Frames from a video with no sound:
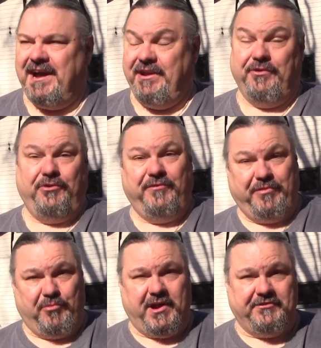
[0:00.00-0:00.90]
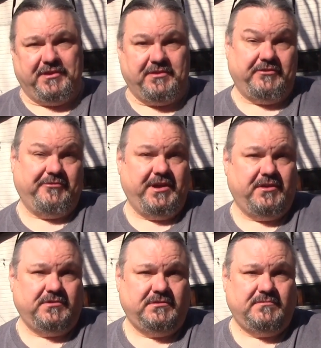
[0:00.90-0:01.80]
I don't know if the project has
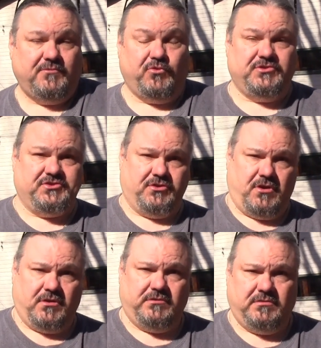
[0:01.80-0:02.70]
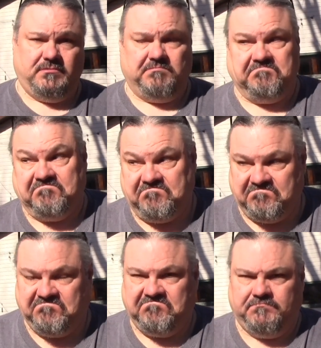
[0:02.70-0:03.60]
failed or stalled.
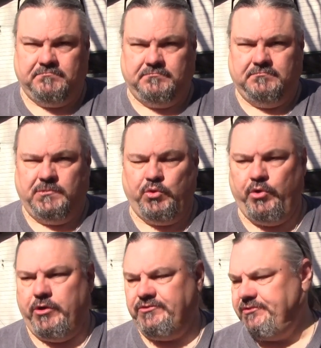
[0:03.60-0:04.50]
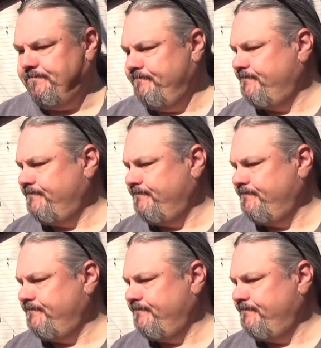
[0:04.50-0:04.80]
Who knows?